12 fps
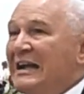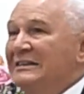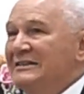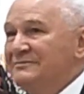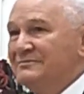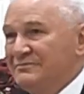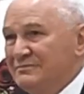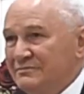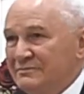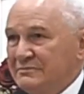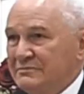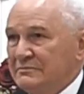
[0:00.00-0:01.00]
Because
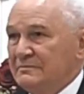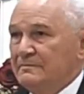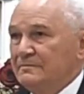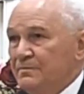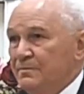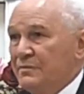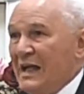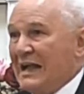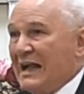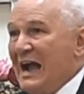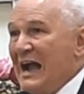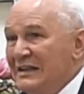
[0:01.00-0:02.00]
it is the result
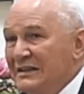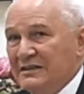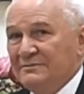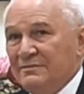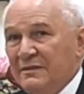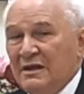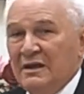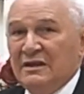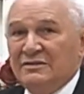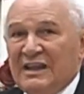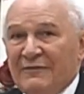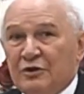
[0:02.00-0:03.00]
of the flesh,
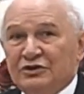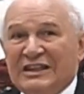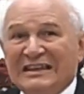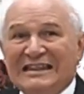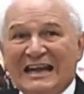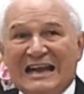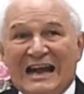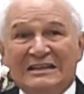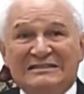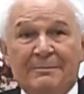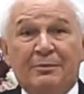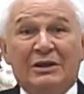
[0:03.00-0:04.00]
the flesh,
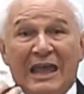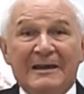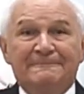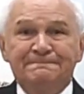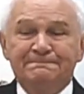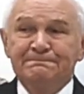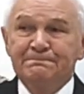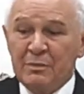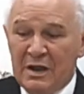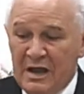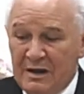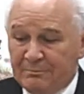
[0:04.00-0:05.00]
the desires of
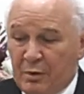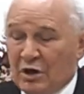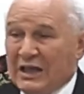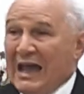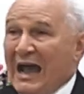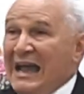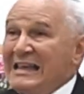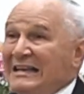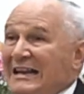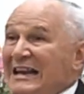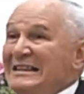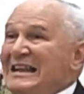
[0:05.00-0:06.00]
the flesh. You know why?
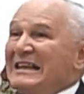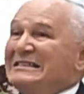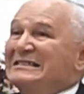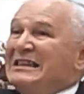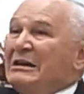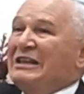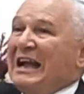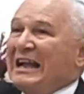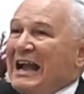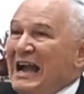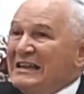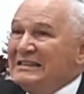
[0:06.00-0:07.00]

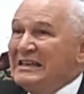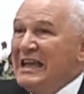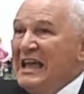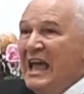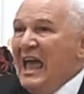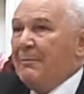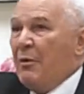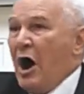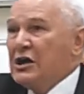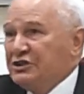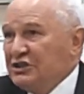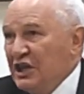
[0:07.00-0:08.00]
because the
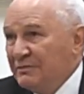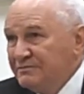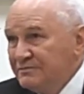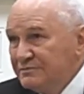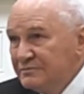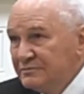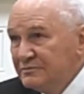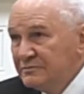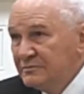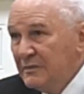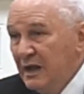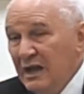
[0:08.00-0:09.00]
inclination of the flesh
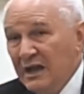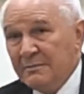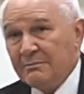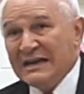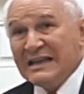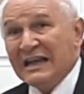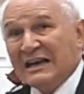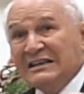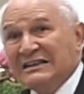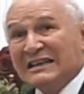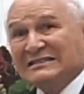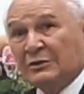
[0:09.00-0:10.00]
is death,
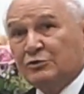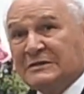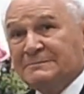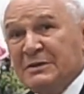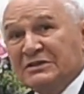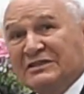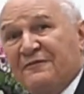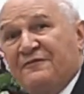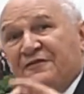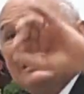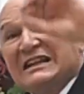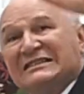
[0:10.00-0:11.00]
but the
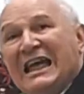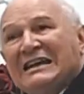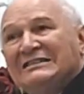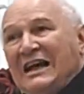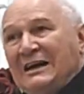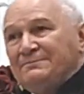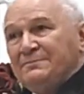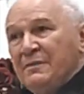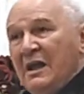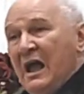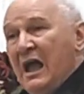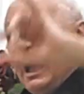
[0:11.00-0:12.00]
inclination of the
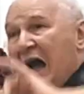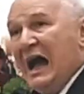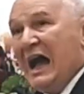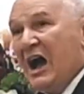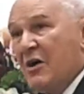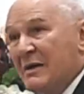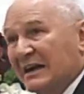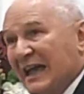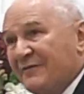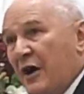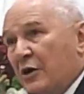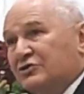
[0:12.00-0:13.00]
spirit is eternal
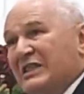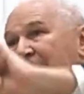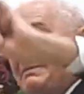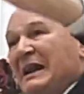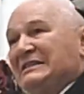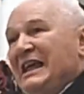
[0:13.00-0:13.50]
life. The